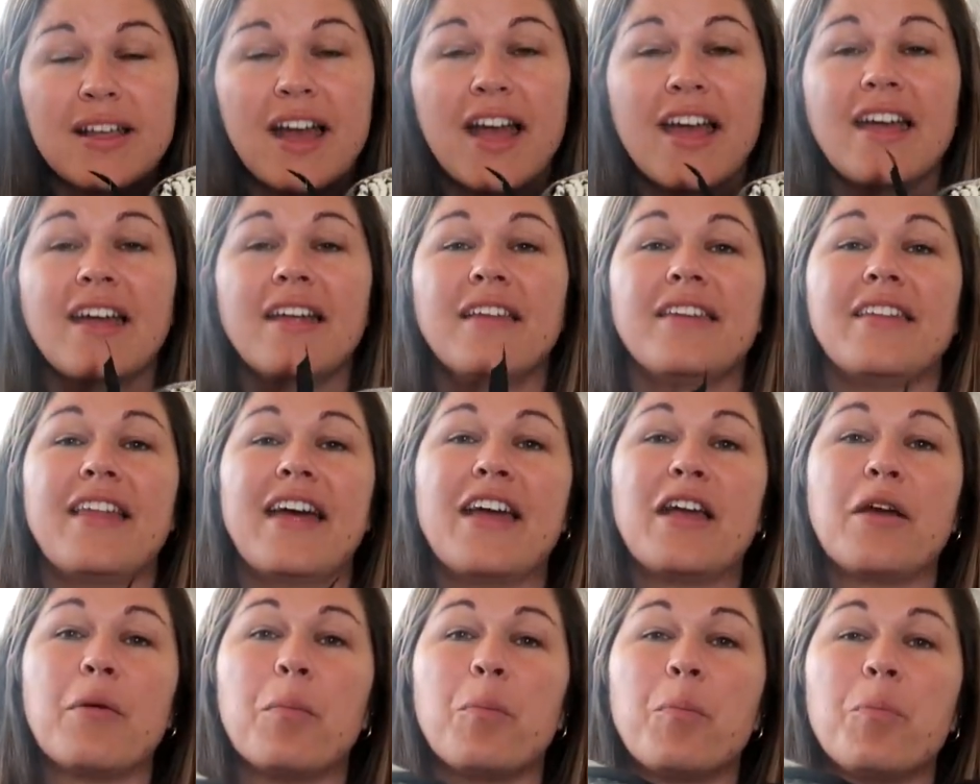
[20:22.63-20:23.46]

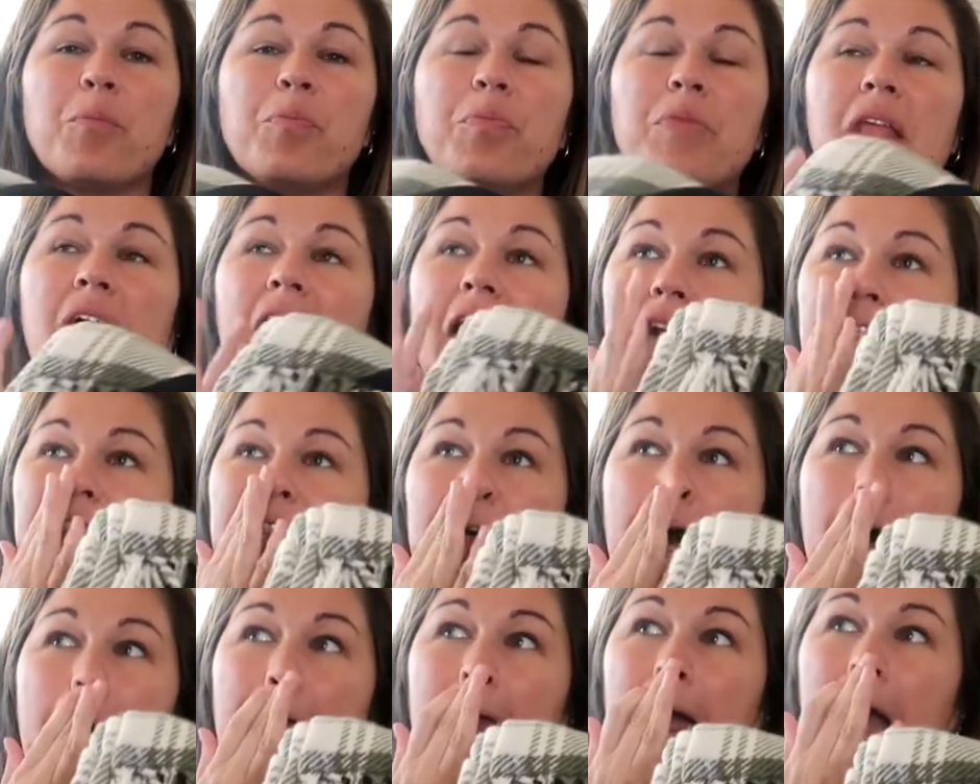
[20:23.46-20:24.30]
I
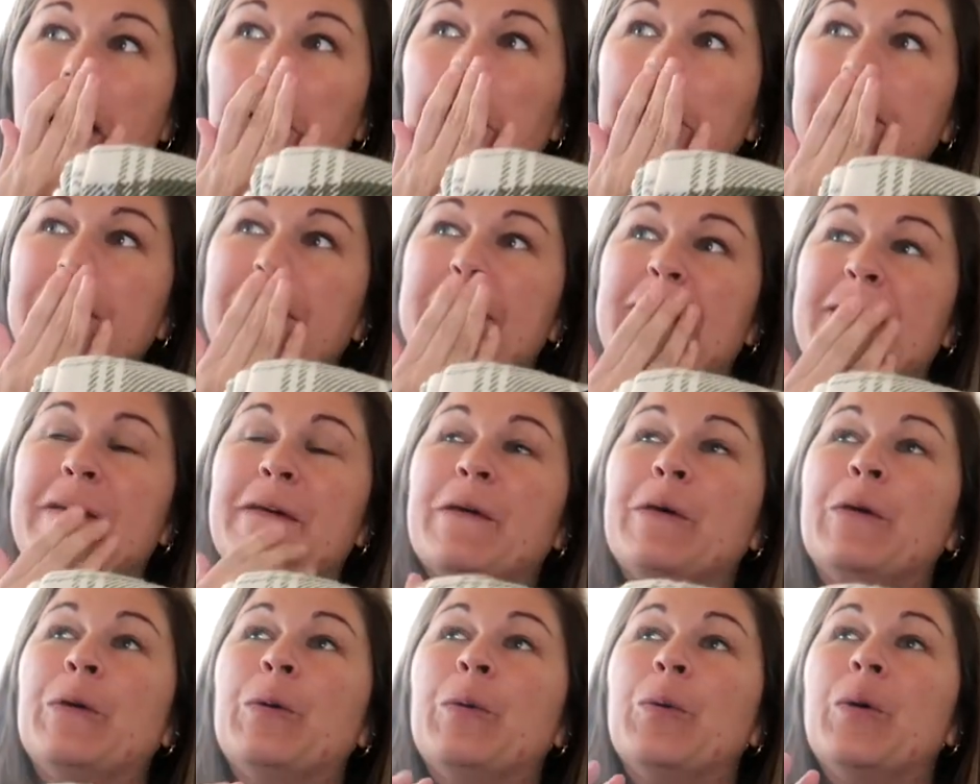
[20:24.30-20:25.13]
thought I would
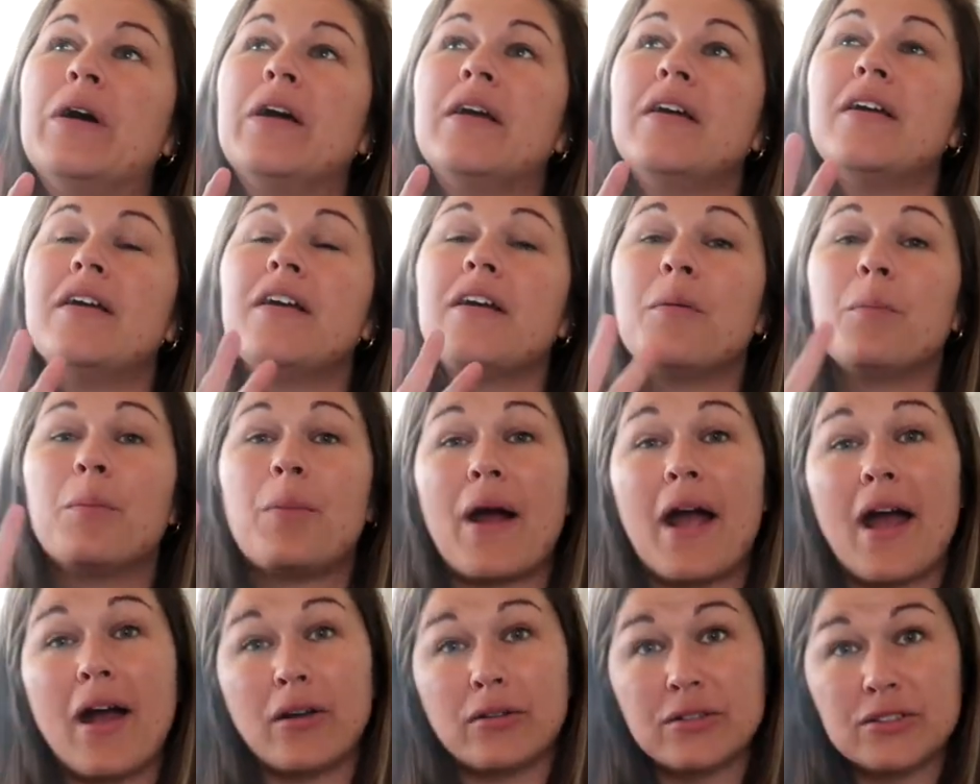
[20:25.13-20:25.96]
do
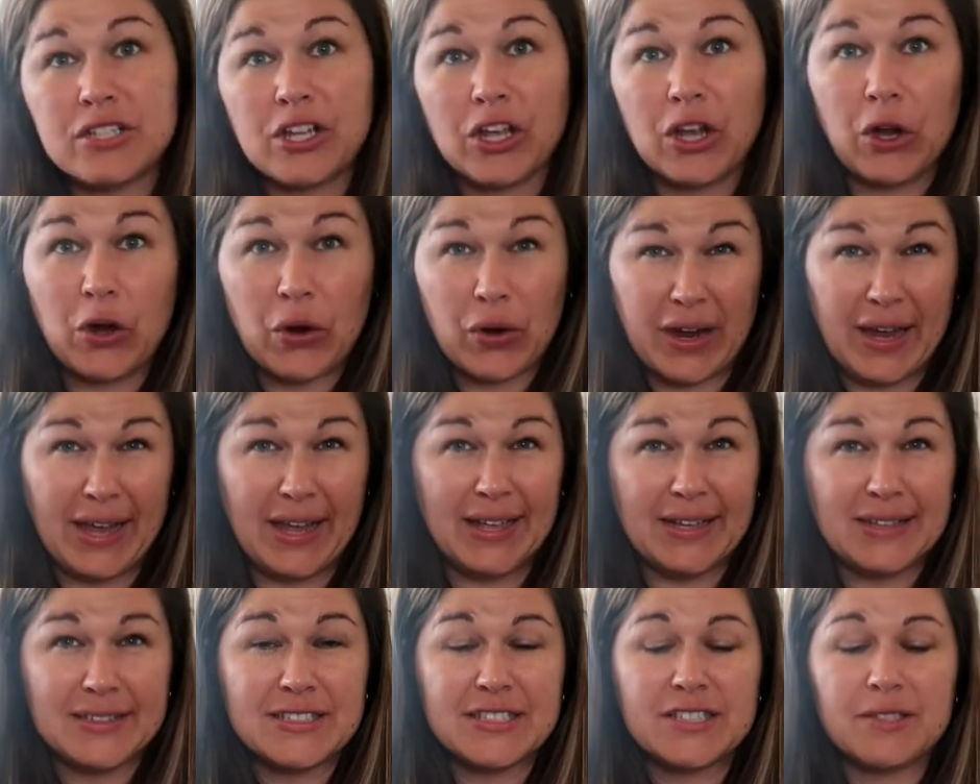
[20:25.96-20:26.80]
browns and
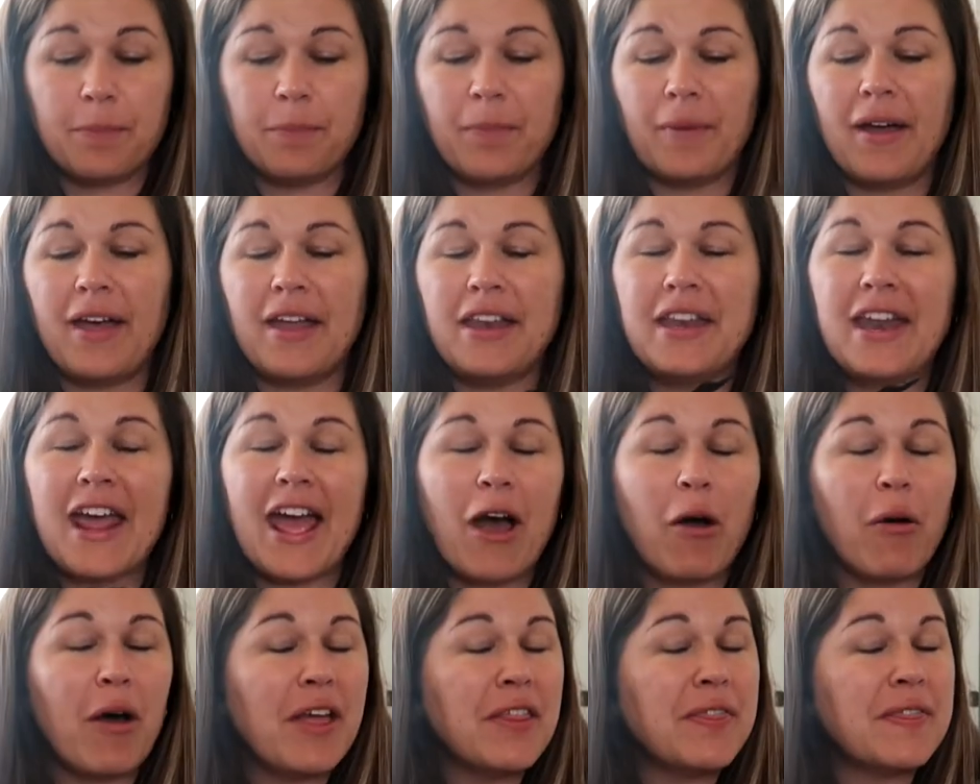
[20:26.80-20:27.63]
greens, but
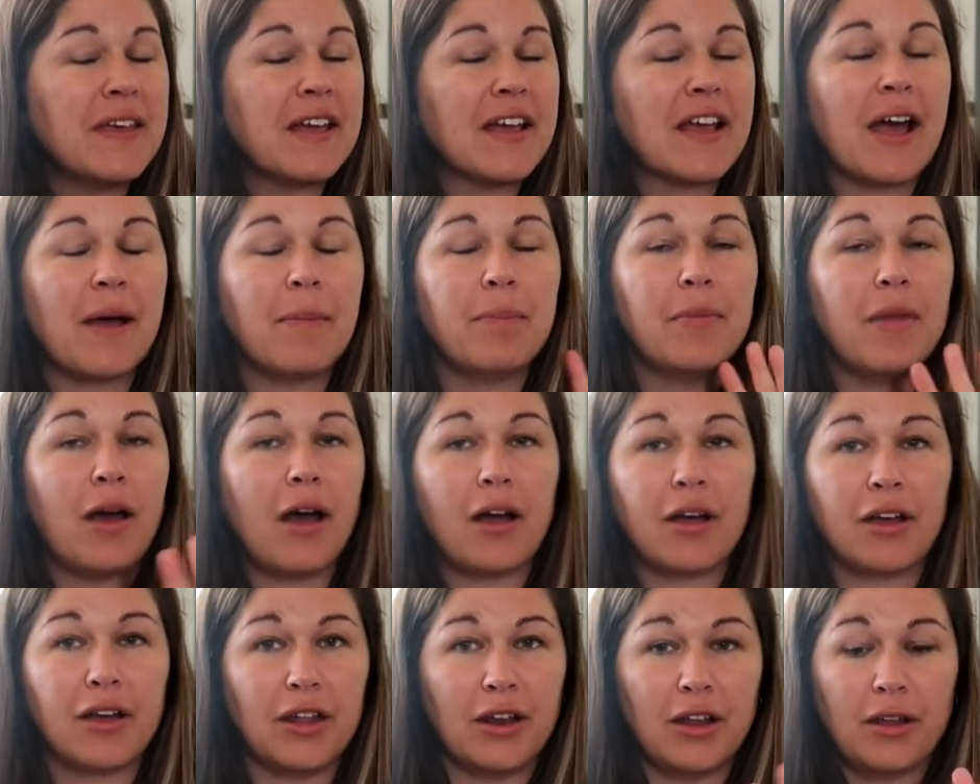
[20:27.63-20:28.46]
now I think I'm
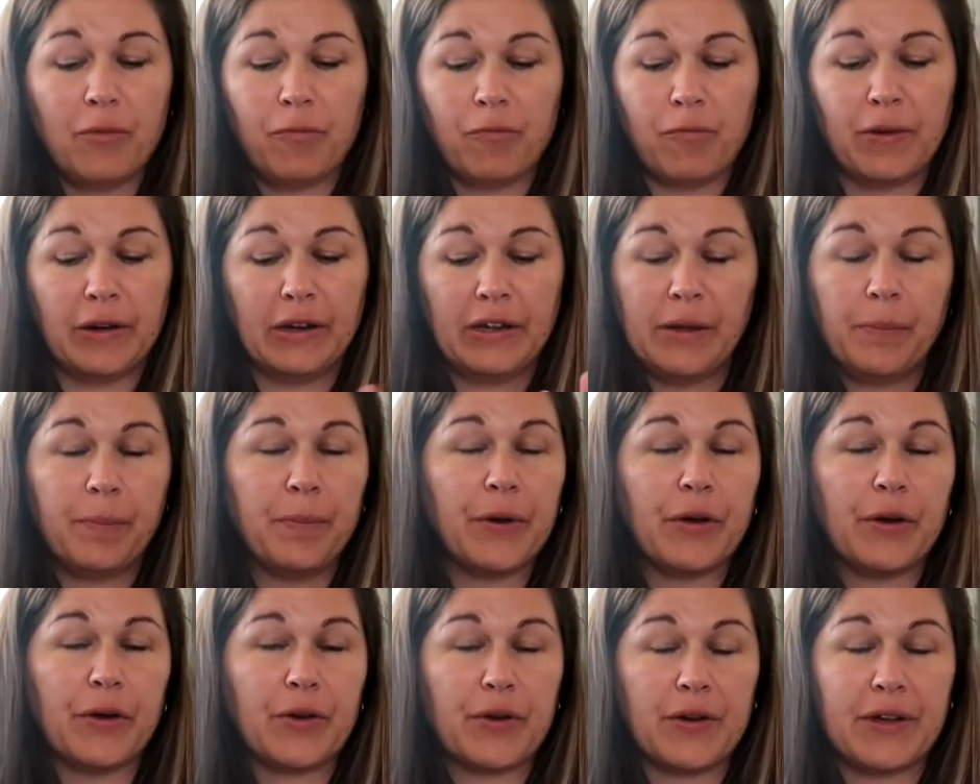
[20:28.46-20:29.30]
not gonna really
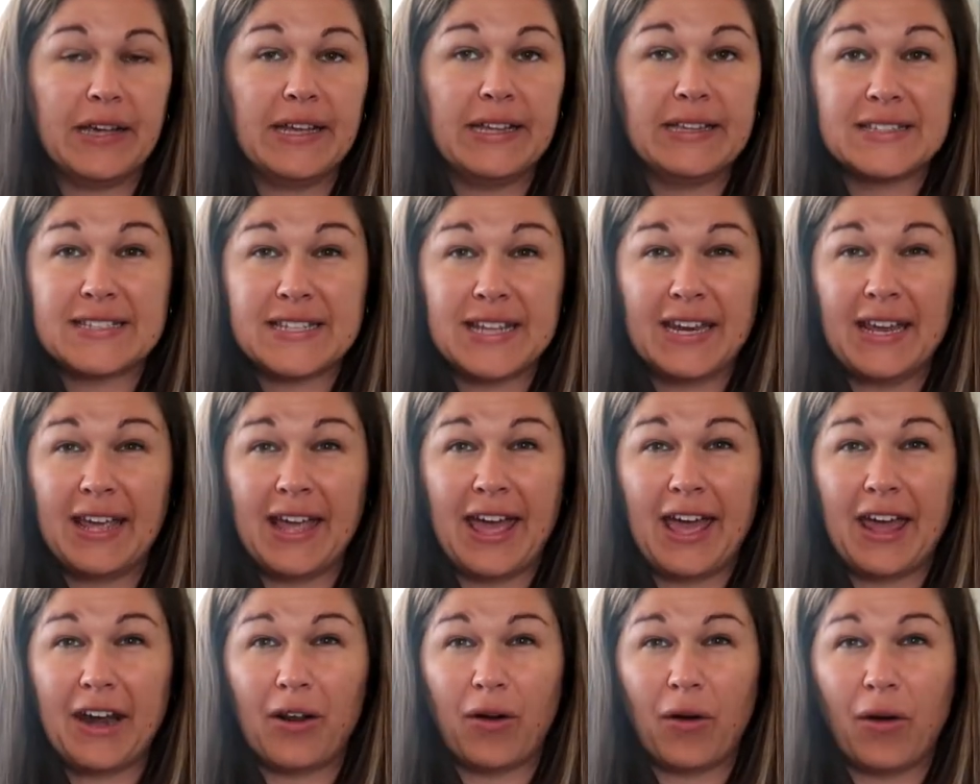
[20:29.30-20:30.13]
put greens in it
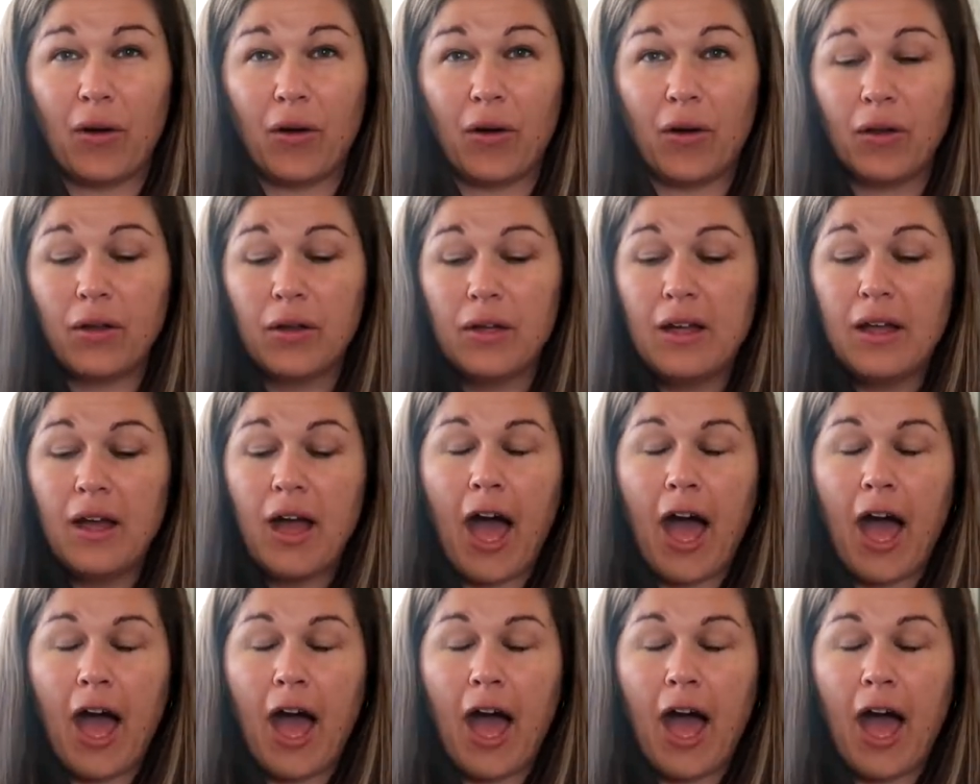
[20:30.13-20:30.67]
at all.